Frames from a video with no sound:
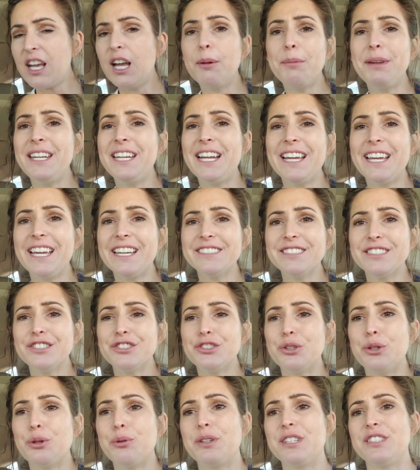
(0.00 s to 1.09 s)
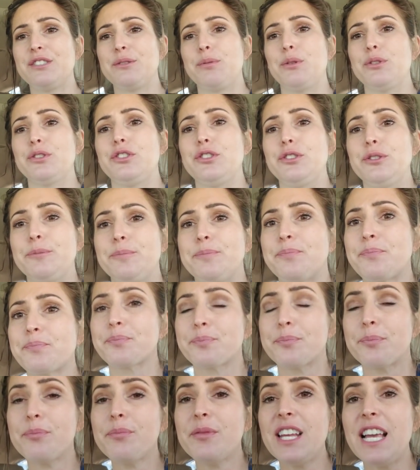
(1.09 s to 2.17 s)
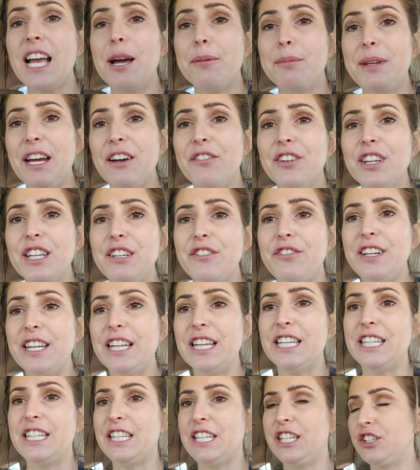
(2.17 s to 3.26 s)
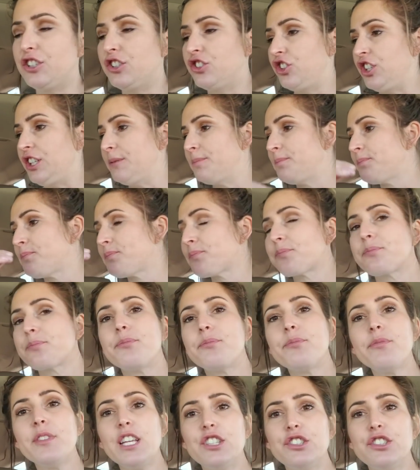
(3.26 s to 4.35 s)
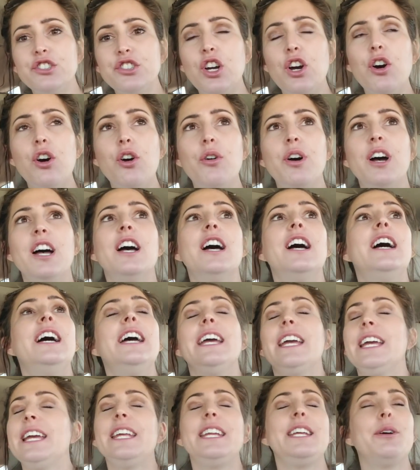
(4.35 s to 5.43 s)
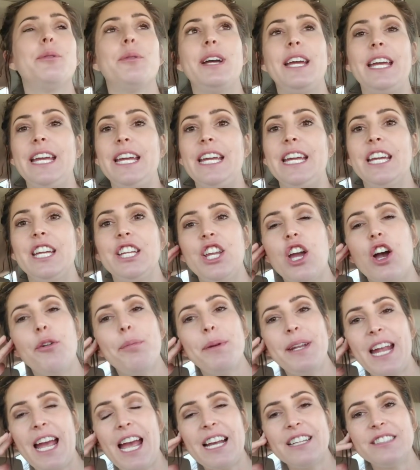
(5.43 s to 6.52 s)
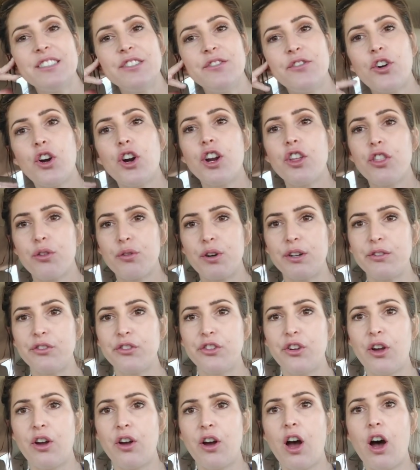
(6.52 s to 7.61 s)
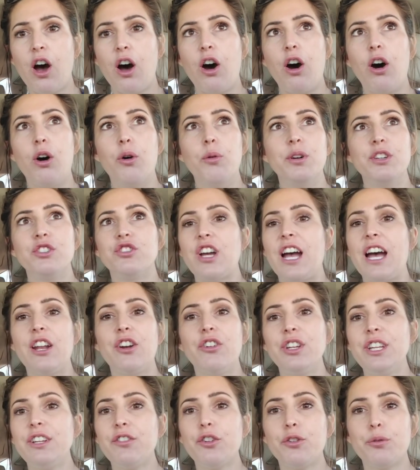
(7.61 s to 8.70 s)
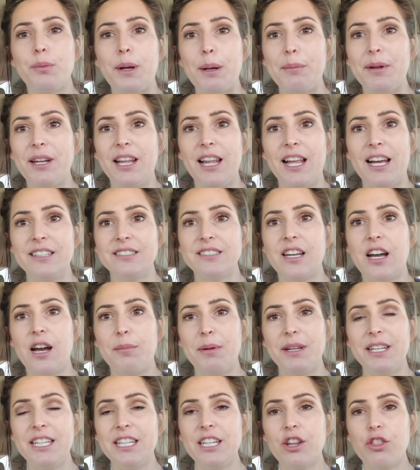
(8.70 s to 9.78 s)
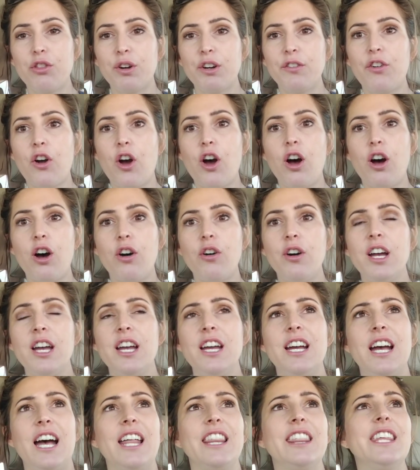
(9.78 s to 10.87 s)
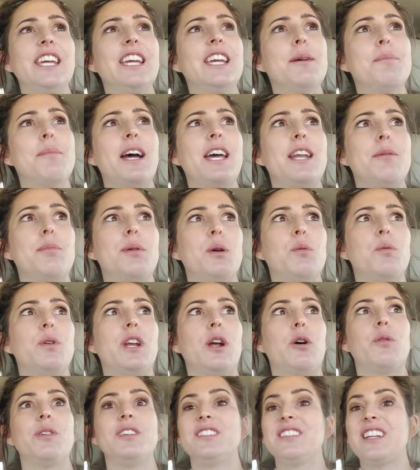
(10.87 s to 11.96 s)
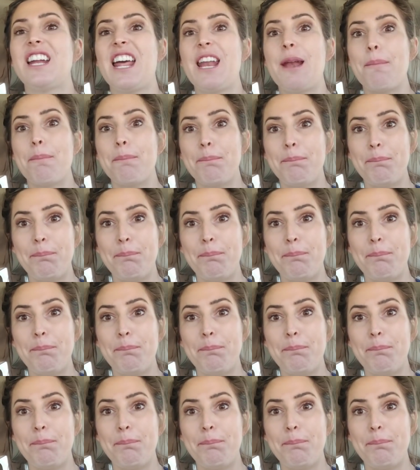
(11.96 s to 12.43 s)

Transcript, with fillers: I mean, I guess it's doing what it's supposed to. I'm definitely feeling the energy. So, Anyway, y'all been asking for a thrift haul, which I don't even remember the last time I did a thrift haul. I think it might have been when I went to that